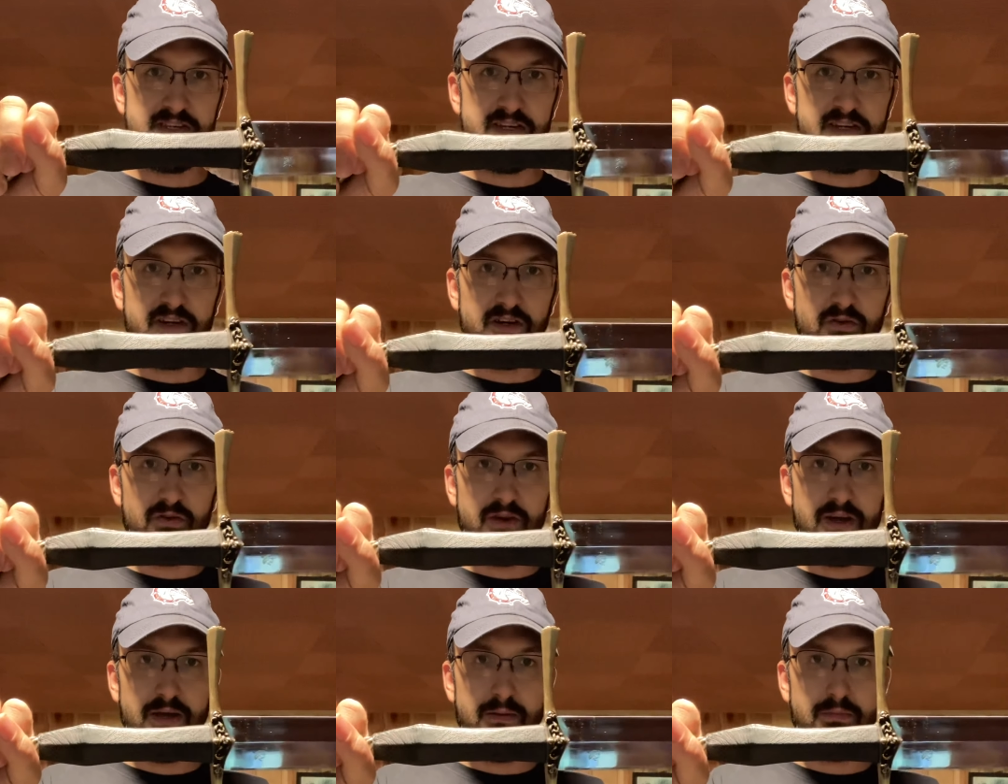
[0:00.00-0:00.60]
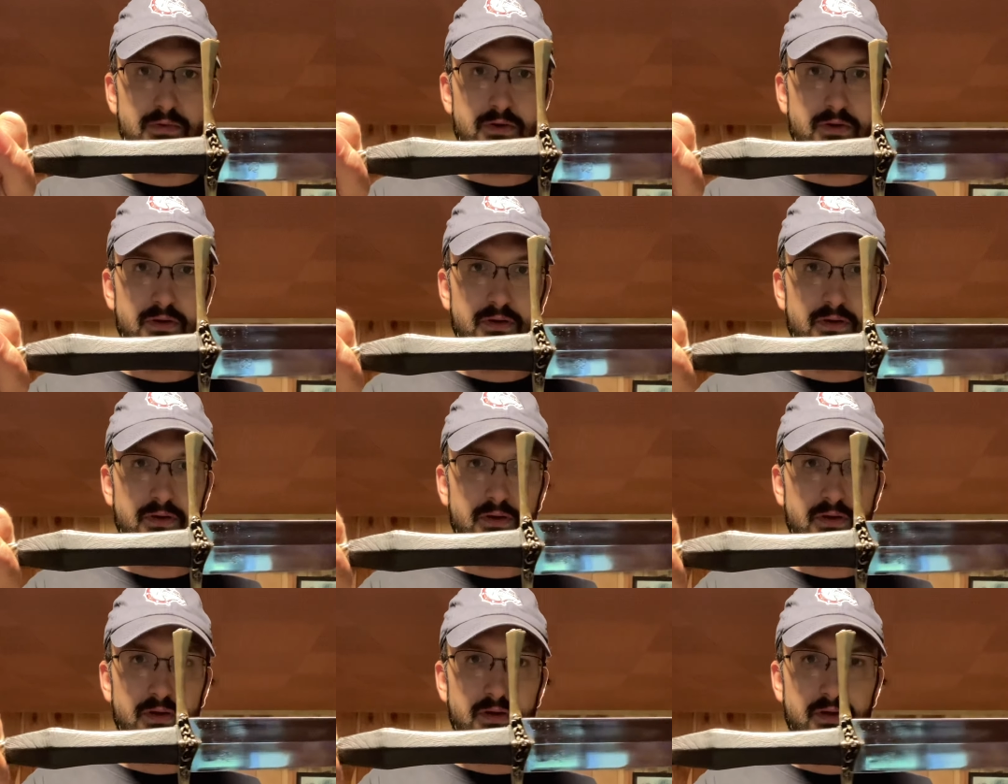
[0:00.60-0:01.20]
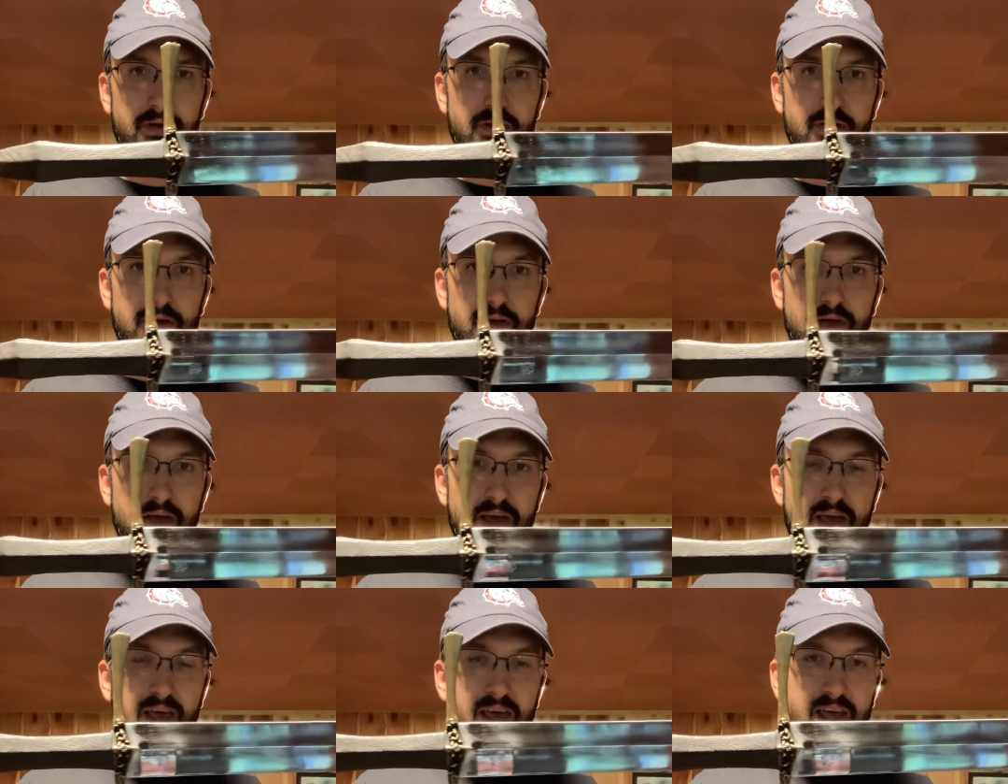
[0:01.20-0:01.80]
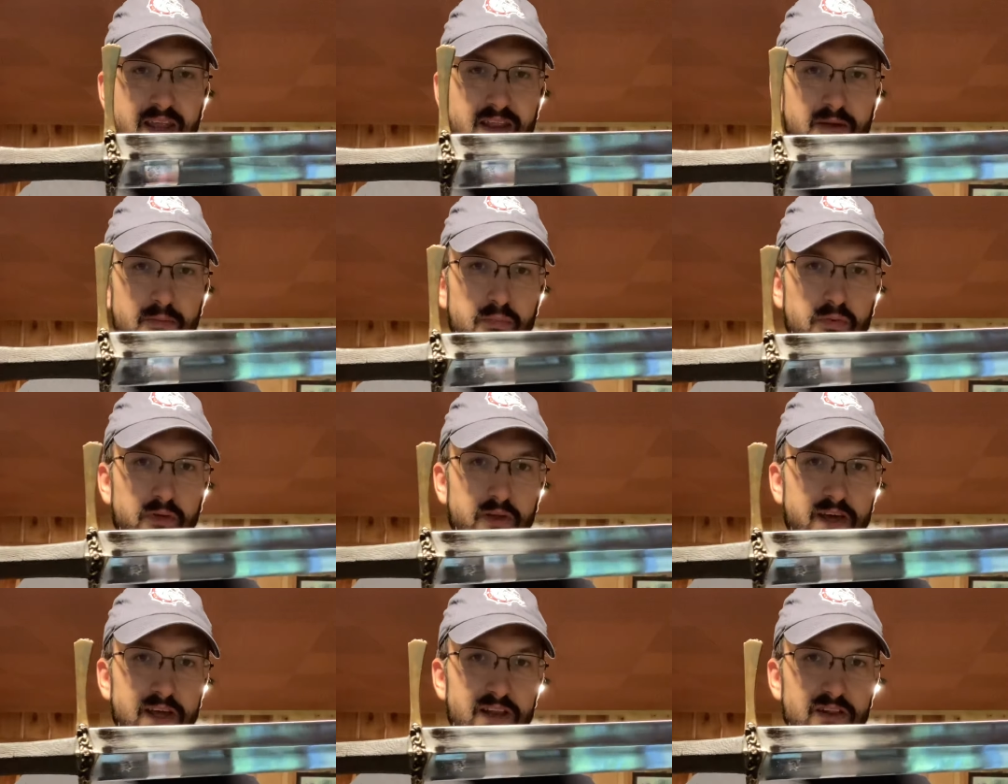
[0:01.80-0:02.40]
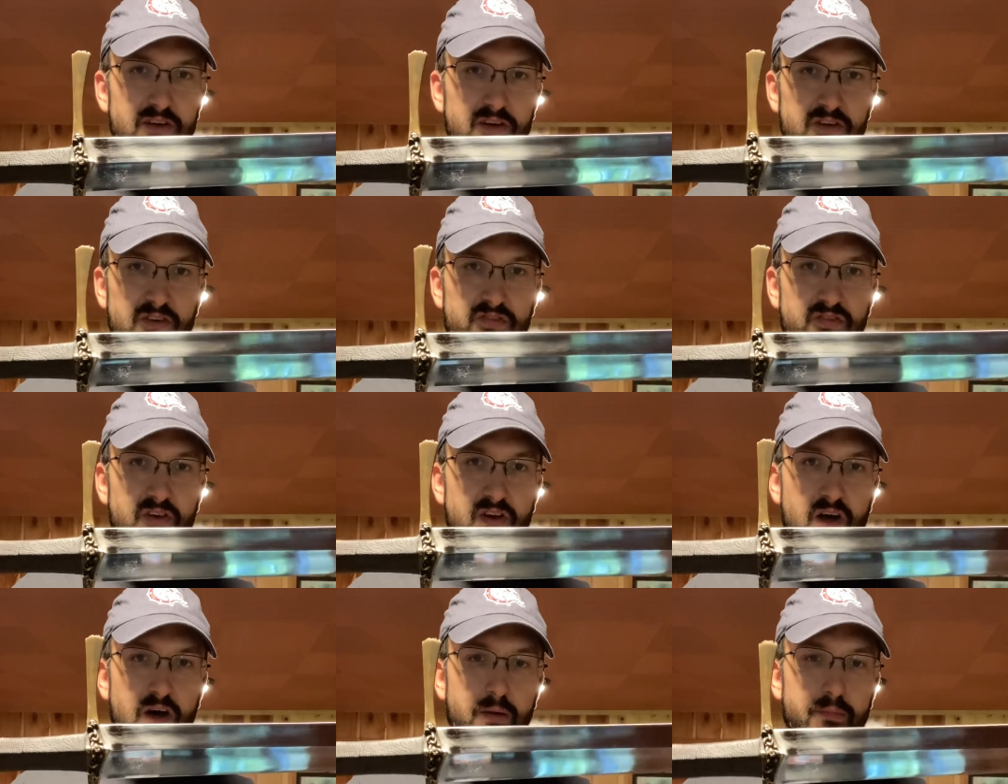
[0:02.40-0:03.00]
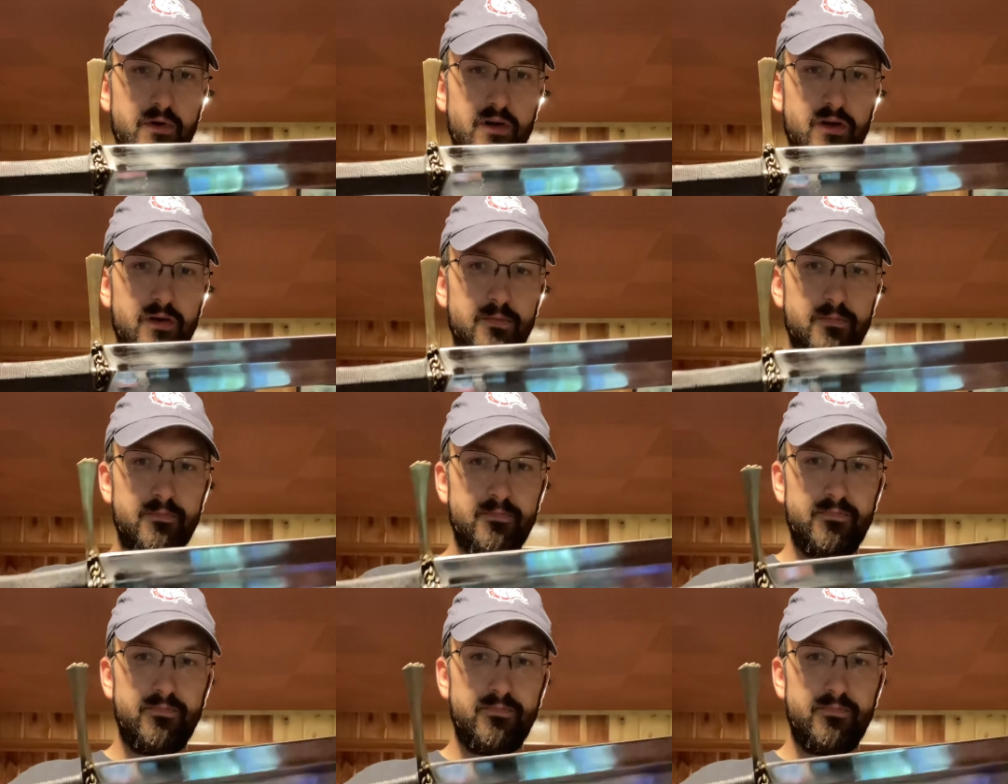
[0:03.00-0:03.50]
to grip. And the blade looks phenomenal.